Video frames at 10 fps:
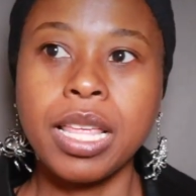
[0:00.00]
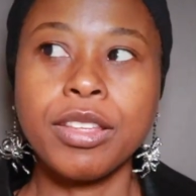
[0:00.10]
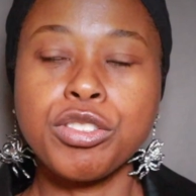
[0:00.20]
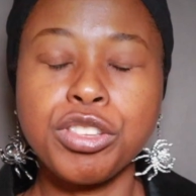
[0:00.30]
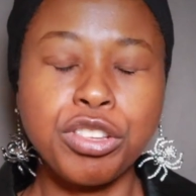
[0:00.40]

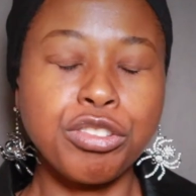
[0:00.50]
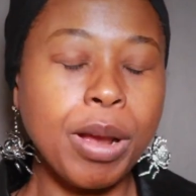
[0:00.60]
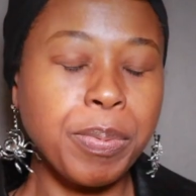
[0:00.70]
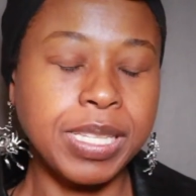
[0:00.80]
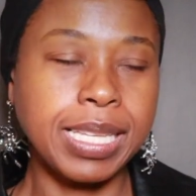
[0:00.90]
There's a
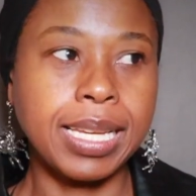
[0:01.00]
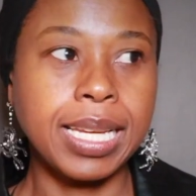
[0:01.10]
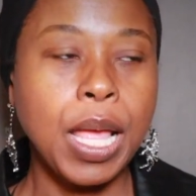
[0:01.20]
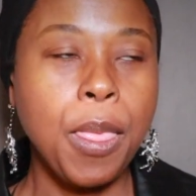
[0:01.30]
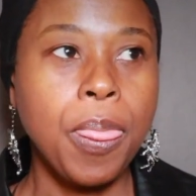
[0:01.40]

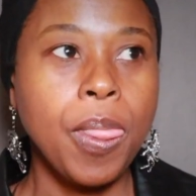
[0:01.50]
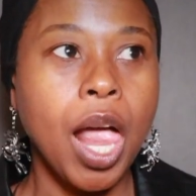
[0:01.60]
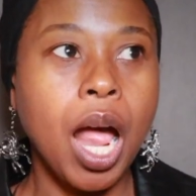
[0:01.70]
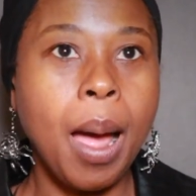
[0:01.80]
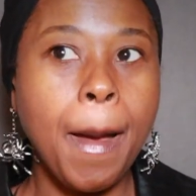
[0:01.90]
discrepancy.
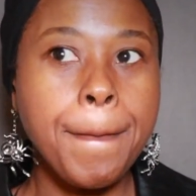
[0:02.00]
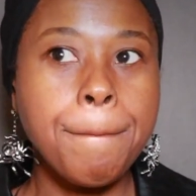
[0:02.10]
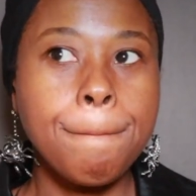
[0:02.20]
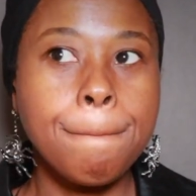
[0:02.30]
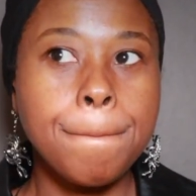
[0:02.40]

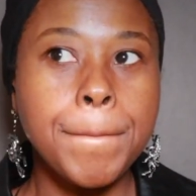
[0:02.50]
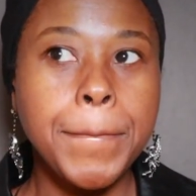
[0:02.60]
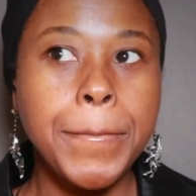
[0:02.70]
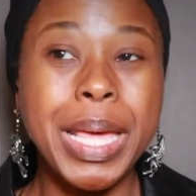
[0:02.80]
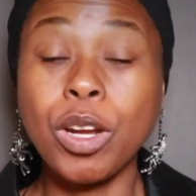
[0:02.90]

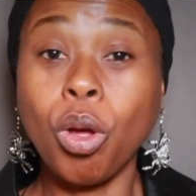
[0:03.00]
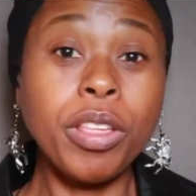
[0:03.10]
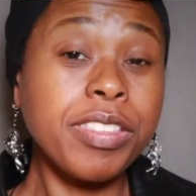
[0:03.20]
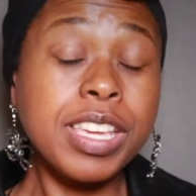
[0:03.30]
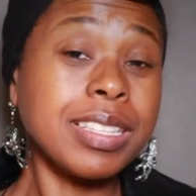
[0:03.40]
And
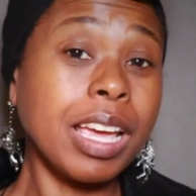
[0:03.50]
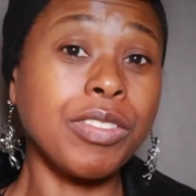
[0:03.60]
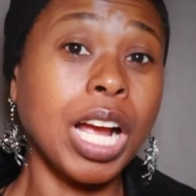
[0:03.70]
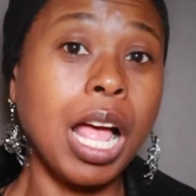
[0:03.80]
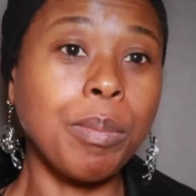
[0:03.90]
all the things
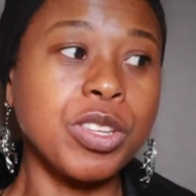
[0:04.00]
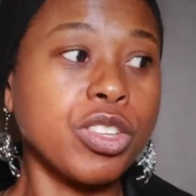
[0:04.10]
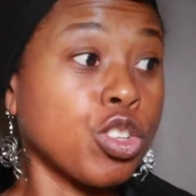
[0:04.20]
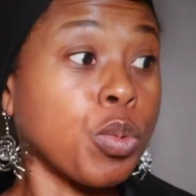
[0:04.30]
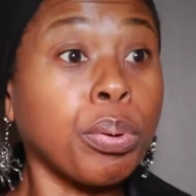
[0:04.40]
I've
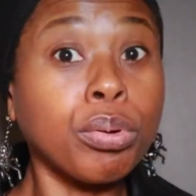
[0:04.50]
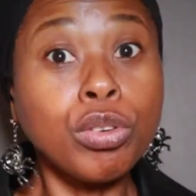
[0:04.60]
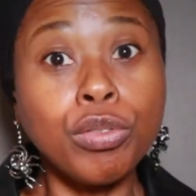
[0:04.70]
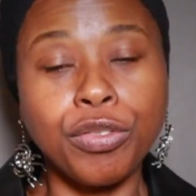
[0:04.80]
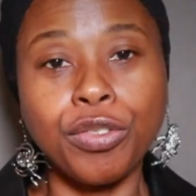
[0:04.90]
accomplished is
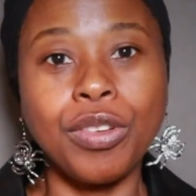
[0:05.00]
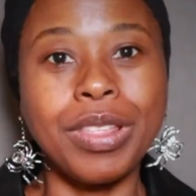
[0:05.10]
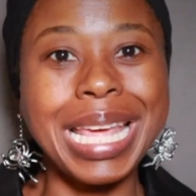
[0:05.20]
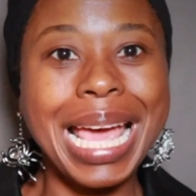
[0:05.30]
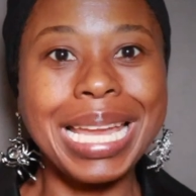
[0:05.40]
proof
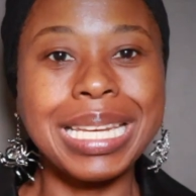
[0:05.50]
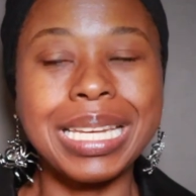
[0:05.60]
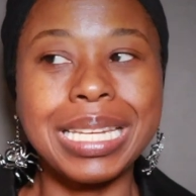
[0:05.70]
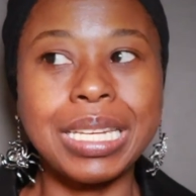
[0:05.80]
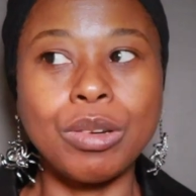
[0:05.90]

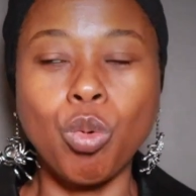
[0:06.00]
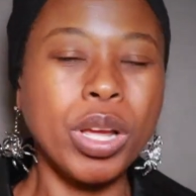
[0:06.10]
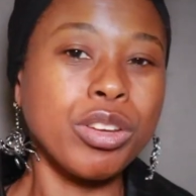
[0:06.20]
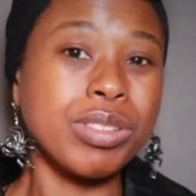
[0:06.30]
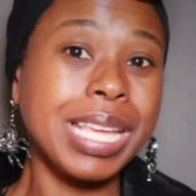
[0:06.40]
that
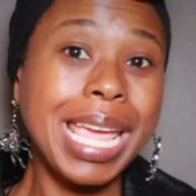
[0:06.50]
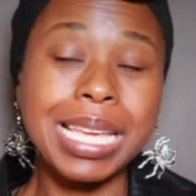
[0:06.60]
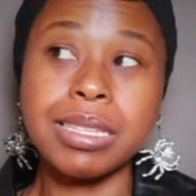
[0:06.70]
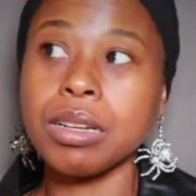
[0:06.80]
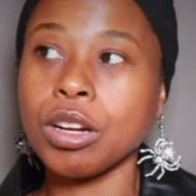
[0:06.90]
what you're saying
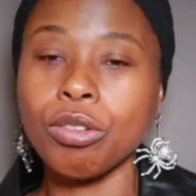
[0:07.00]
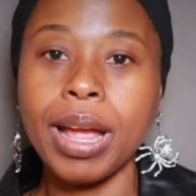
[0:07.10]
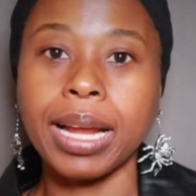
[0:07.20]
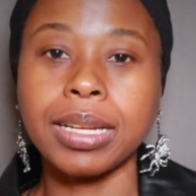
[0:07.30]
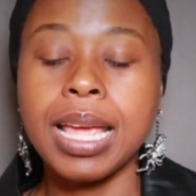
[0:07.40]
is
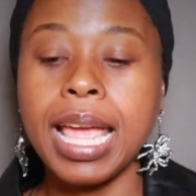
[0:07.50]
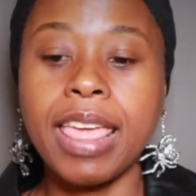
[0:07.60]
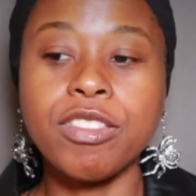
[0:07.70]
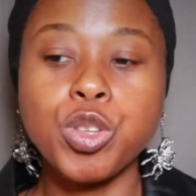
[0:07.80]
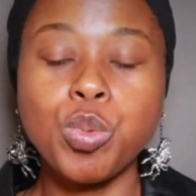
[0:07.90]
incorrect.
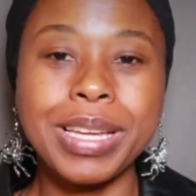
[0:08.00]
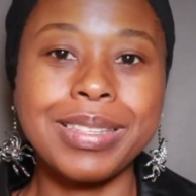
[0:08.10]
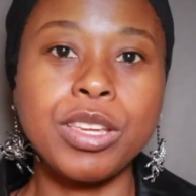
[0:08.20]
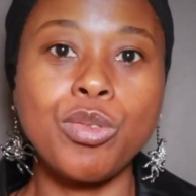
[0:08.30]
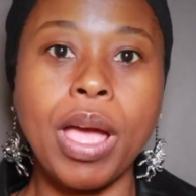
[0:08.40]
And this is why I
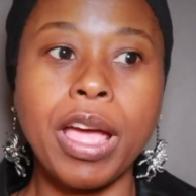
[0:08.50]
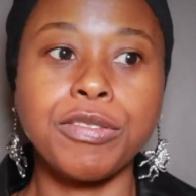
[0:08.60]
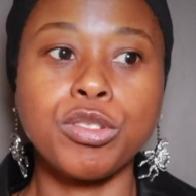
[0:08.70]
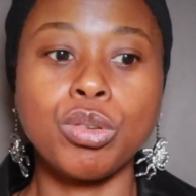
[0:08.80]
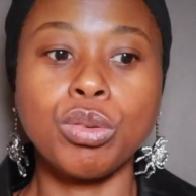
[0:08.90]
say you
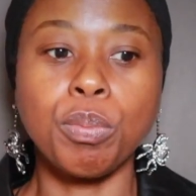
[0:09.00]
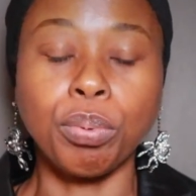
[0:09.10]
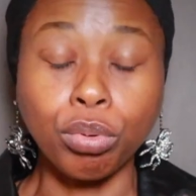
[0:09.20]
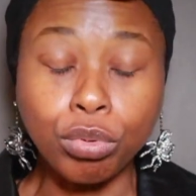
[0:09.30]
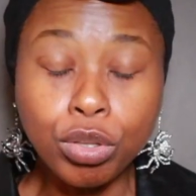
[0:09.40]
have to
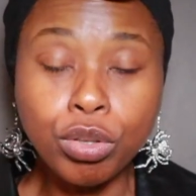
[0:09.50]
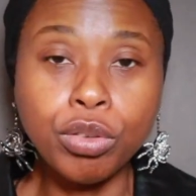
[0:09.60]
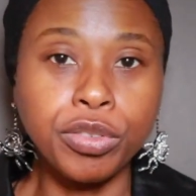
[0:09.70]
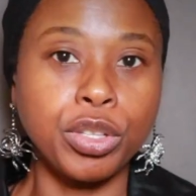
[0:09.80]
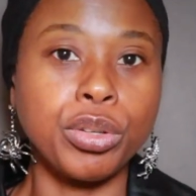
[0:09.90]

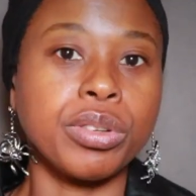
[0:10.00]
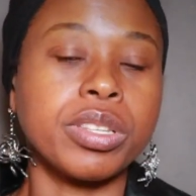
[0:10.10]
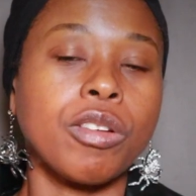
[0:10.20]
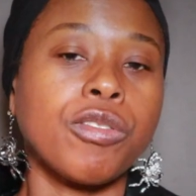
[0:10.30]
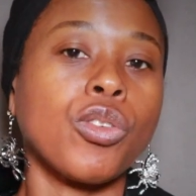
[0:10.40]
prove to
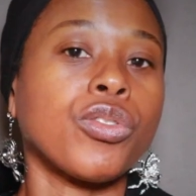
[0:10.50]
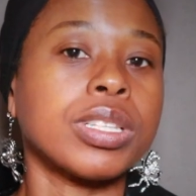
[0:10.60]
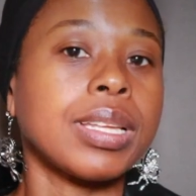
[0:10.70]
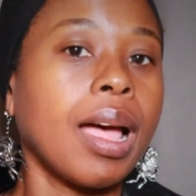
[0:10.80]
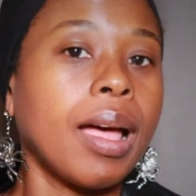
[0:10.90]
yourself over
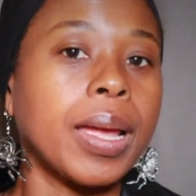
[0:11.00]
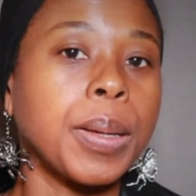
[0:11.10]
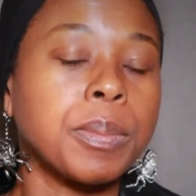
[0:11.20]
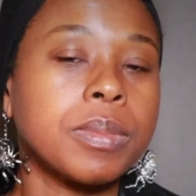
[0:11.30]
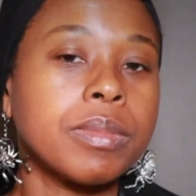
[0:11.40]
time.